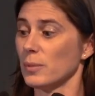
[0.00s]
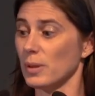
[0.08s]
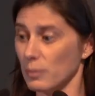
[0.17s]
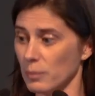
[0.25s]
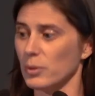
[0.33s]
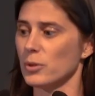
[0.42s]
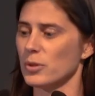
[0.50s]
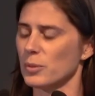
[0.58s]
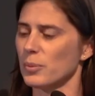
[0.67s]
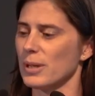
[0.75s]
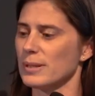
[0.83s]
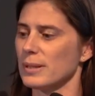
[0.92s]

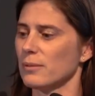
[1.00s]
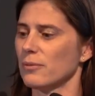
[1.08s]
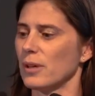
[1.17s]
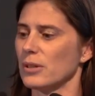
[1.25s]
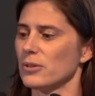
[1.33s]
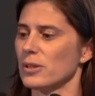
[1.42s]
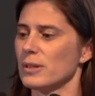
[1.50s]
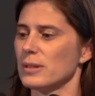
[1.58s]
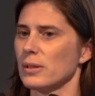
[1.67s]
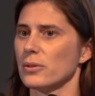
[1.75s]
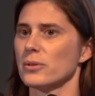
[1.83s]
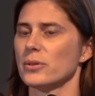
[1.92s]
immunosuppressing infections
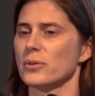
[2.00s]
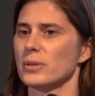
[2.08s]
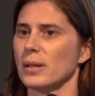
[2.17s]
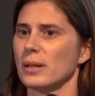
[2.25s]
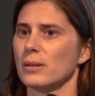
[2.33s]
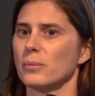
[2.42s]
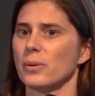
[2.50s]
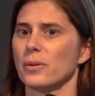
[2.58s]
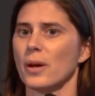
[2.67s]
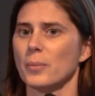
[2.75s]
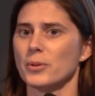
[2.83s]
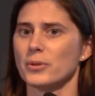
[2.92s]
that are associated with
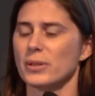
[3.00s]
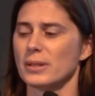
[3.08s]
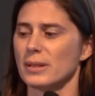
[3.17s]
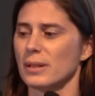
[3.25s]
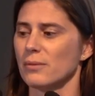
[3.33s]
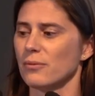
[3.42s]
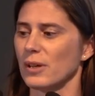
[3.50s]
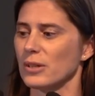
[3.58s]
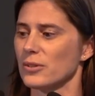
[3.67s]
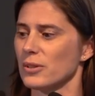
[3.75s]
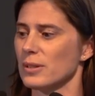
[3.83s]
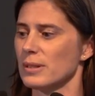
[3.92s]
opportunistic
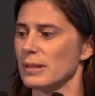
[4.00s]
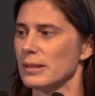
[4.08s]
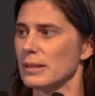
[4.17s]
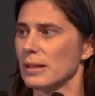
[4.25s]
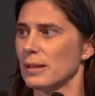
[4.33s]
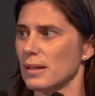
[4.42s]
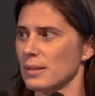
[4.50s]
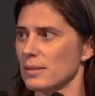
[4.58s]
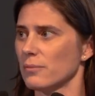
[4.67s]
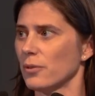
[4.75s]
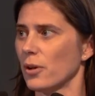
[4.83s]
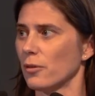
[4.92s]
infections and C N S
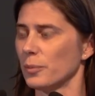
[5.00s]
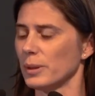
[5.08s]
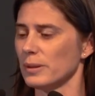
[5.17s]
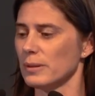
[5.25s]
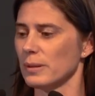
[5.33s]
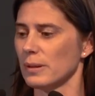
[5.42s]
involvement.